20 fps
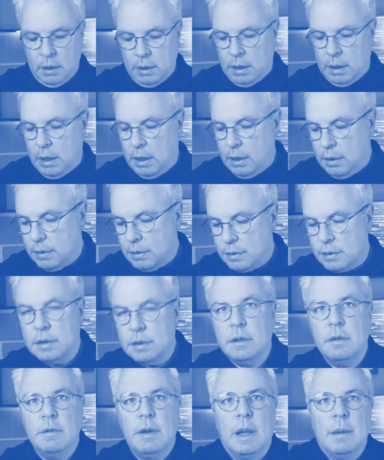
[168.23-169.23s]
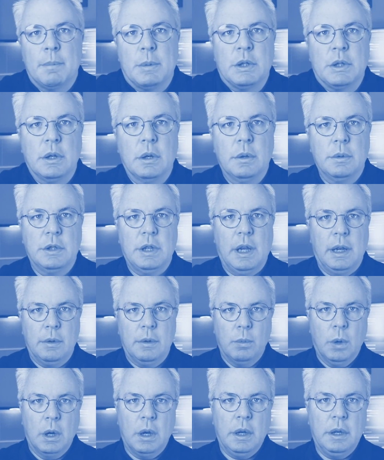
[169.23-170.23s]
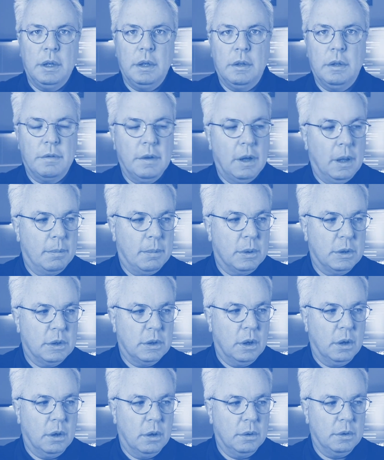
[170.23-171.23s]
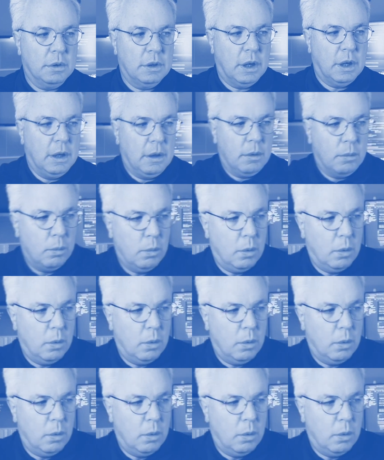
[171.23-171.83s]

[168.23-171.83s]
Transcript: Okay, this is Developer Show Take One, Developer Show Take